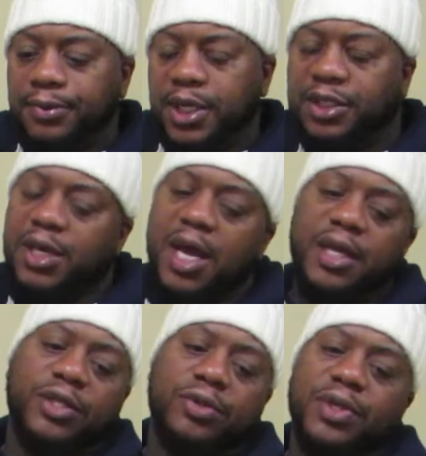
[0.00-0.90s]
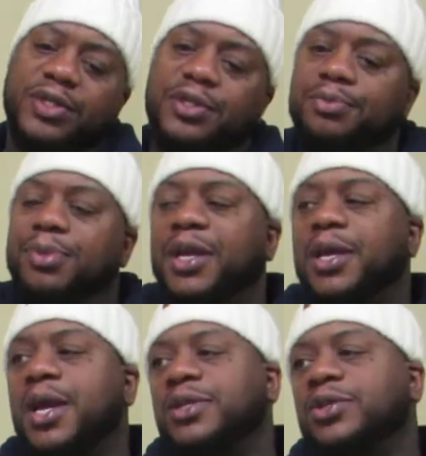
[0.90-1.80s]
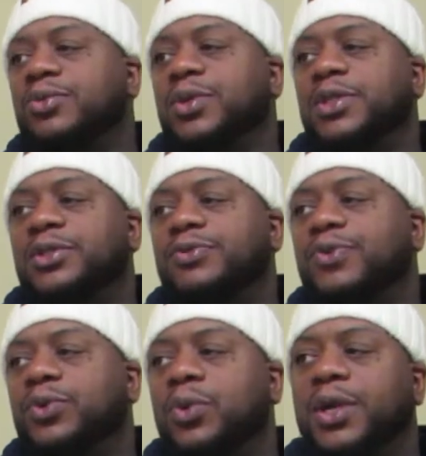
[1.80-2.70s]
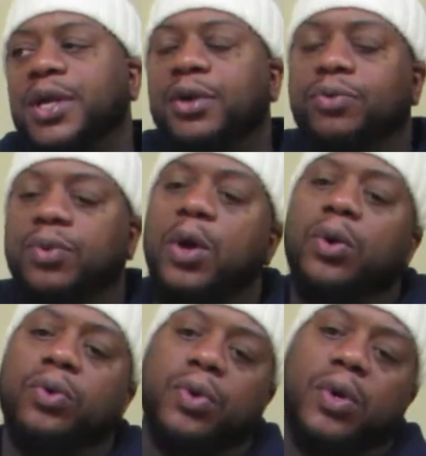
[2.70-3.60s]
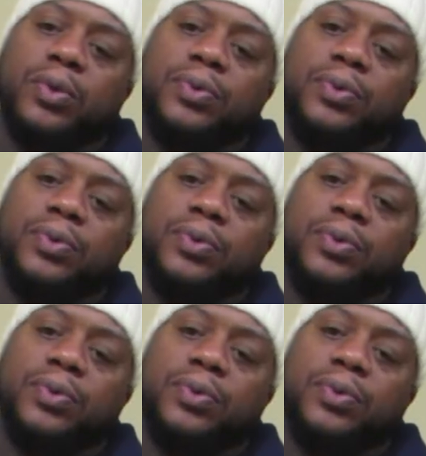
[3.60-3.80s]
There's consequences, big consequences, for going down the wrong road.